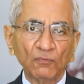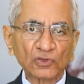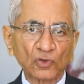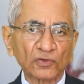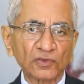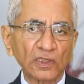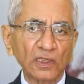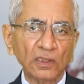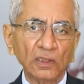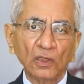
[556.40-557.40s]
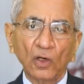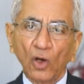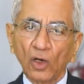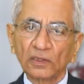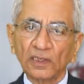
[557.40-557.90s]
viscosity,
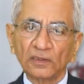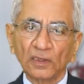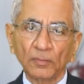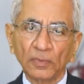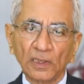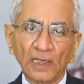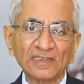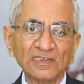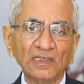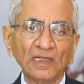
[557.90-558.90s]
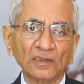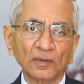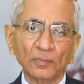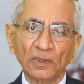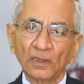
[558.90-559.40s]
octane number and cetane
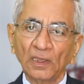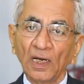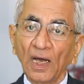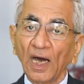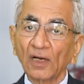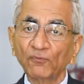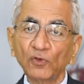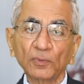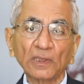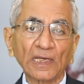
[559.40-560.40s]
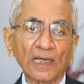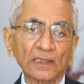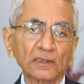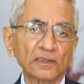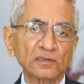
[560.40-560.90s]
number are few of the
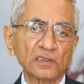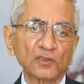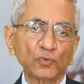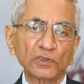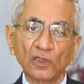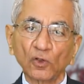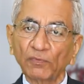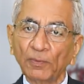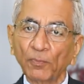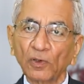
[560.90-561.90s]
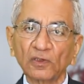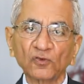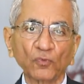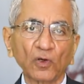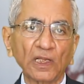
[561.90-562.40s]
characteristics which are of
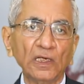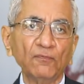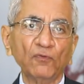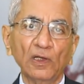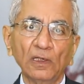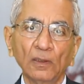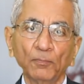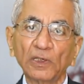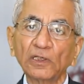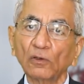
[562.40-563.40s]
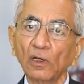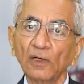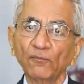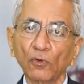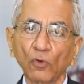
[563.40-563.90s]
importance for any fuel,
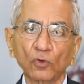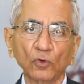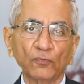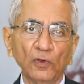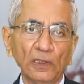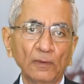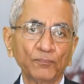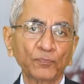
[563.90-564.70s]
particularly for auto fuel.